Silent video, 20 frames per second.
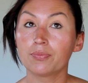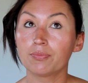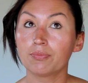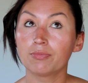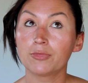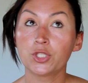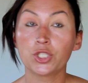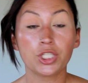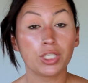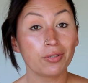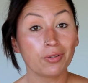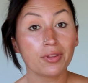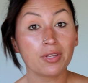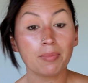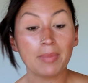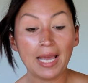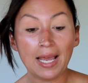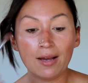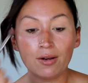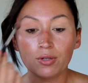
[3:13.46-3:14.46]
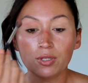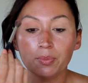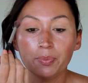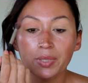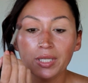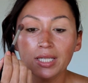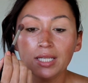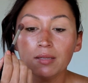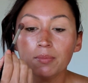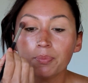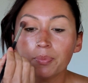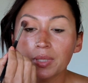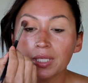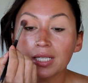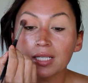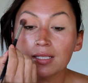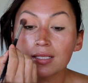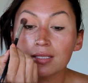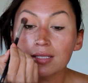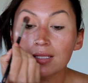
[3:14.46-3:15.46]
sheer them out a bit
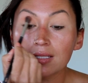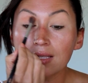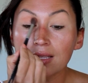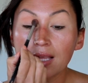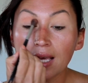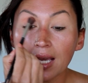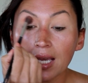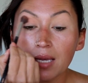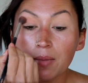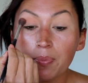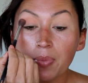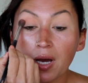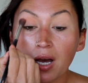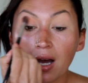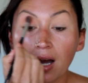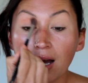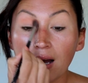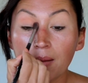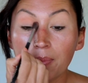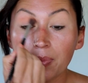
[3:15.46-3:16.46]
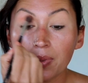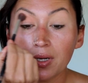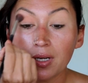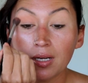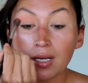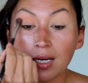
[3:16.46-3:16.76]
because they pop.